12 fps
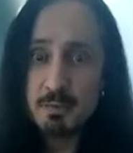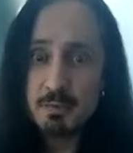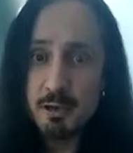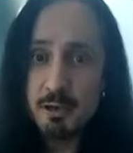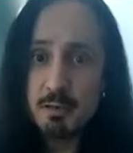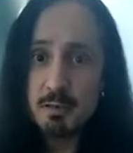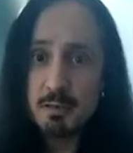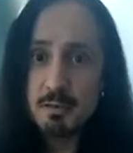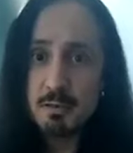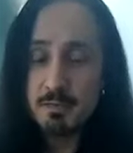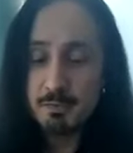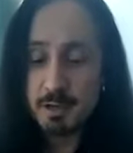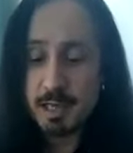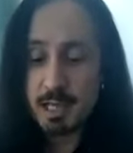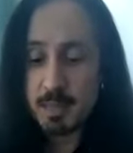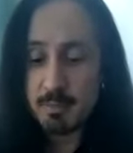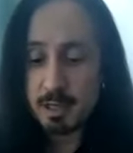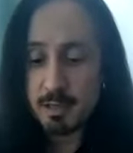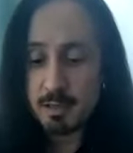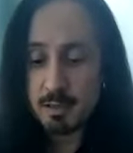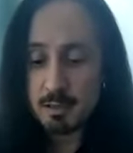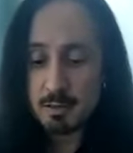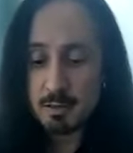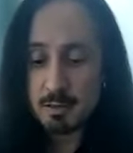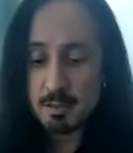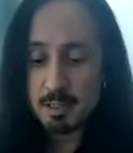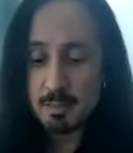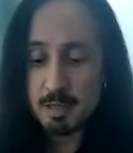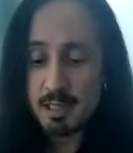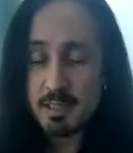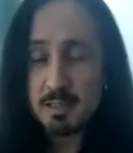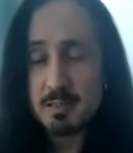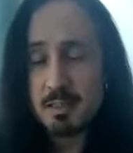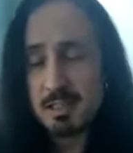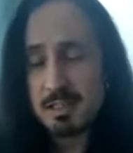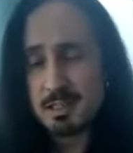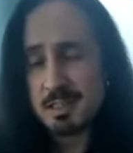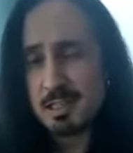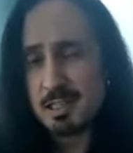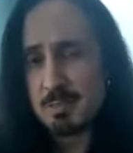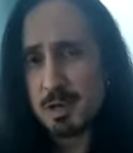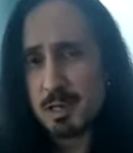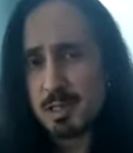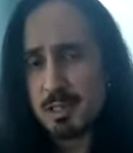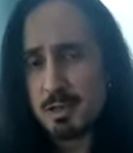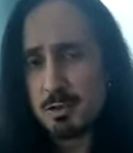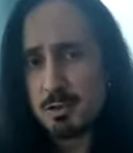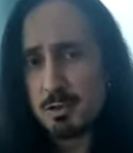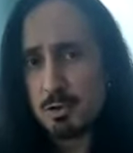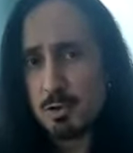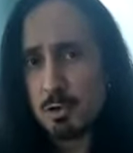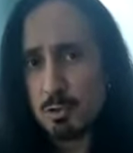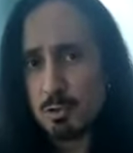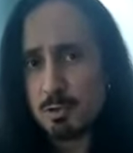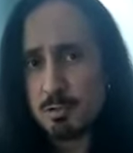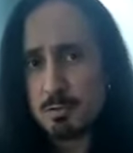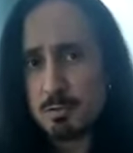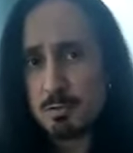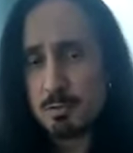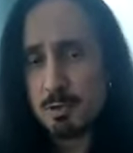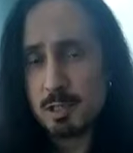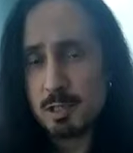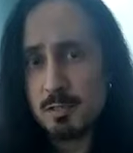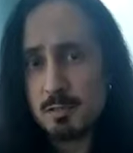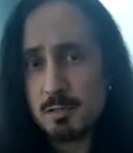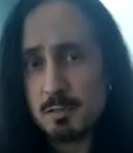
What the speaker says: different game. Then it's depending on your goals, really.